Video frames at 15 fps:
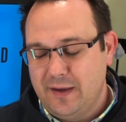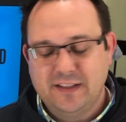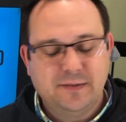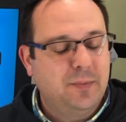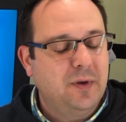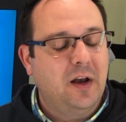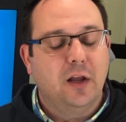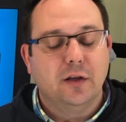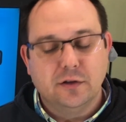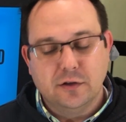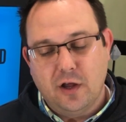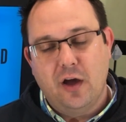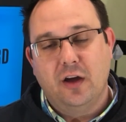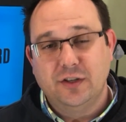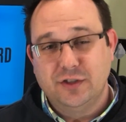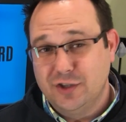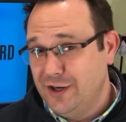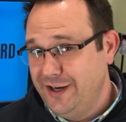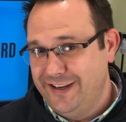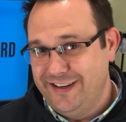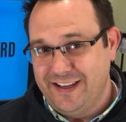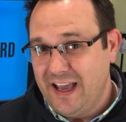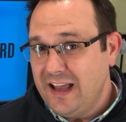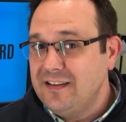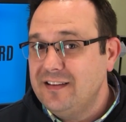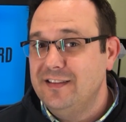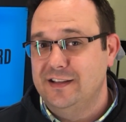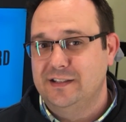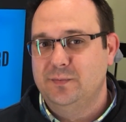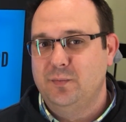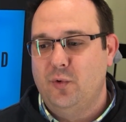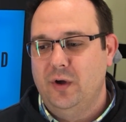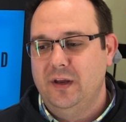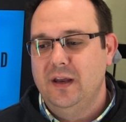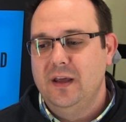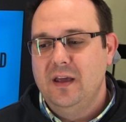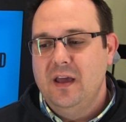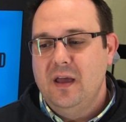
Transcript: It's been a long journey to get to this point,